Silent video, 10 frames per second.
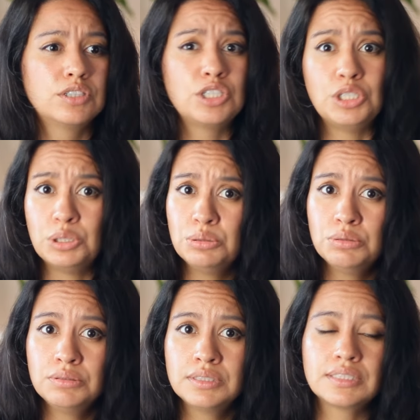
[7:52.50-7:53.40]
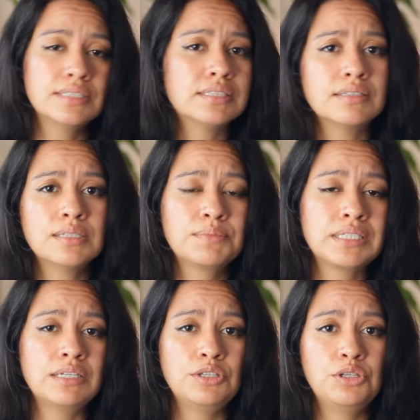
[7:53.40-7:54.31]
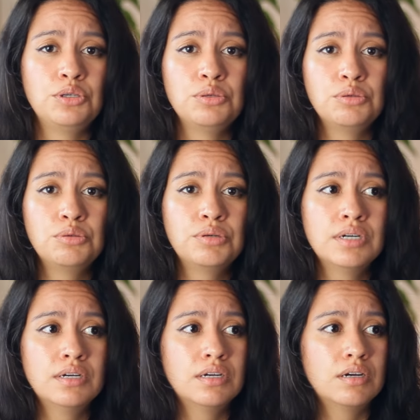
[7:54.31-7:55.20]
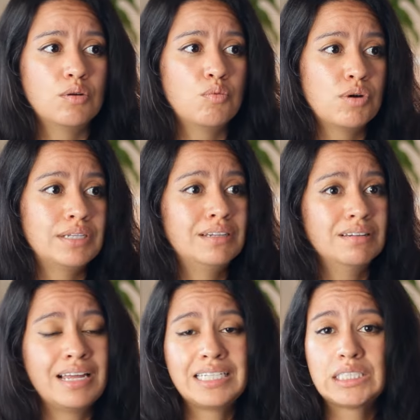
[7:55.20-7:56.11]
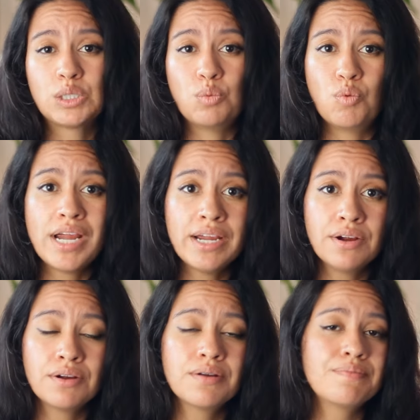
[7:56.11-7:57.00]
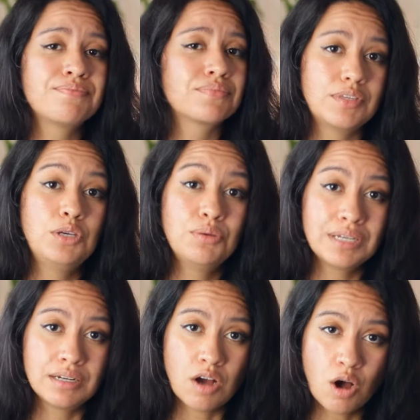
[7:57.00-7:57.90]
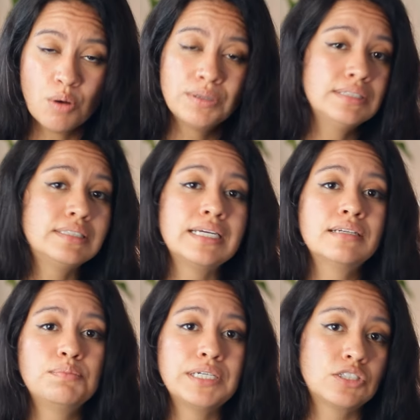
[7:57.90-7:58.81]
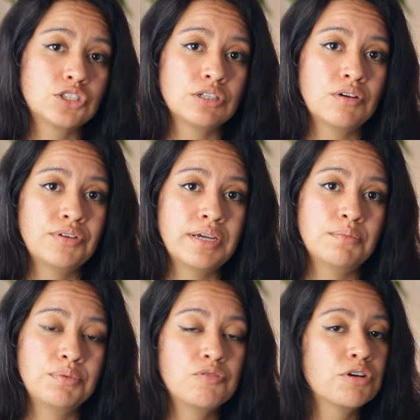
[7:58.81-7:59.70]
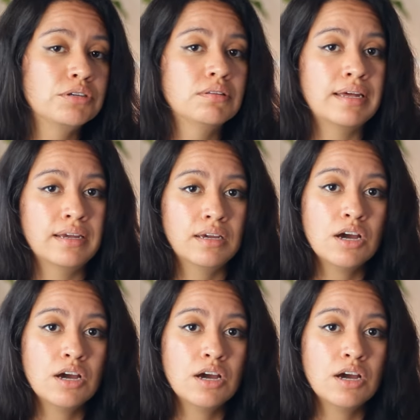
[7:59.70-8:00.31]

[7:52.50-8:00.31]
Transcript: to use, it's not something that you would like to wear, you can always take a picture of it before you let it